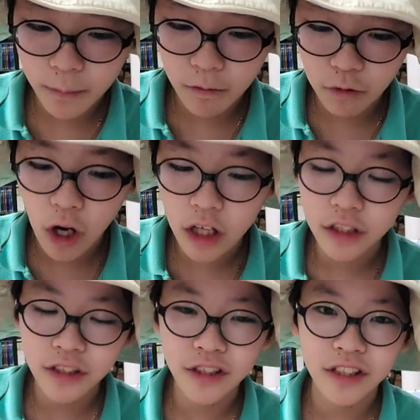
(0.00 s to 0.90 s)

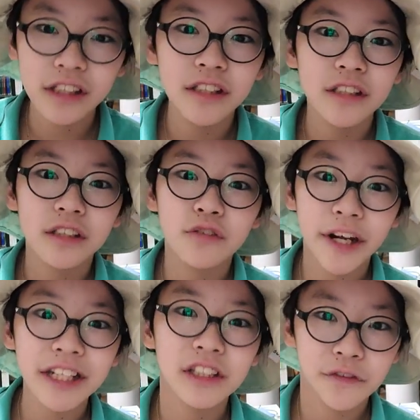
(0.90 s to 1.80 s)
Roz's
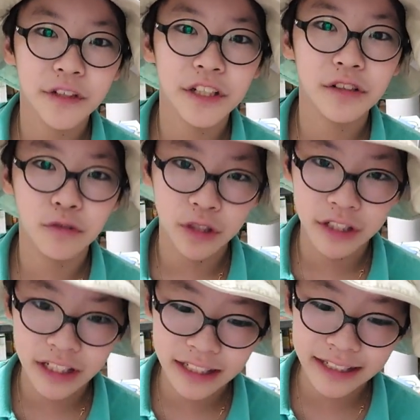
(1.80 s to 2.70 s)
greatest fear
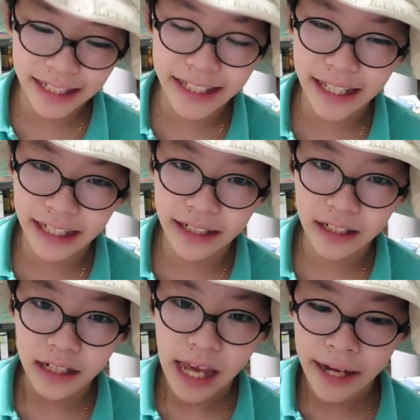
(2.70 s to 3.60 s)
was sinking.
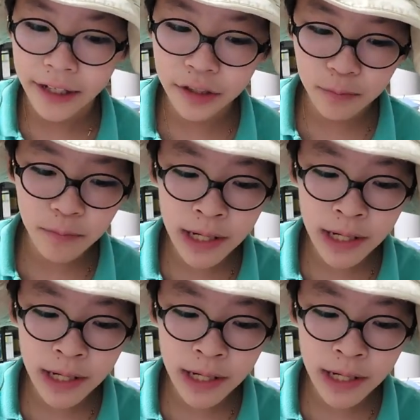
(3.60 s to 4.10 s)
But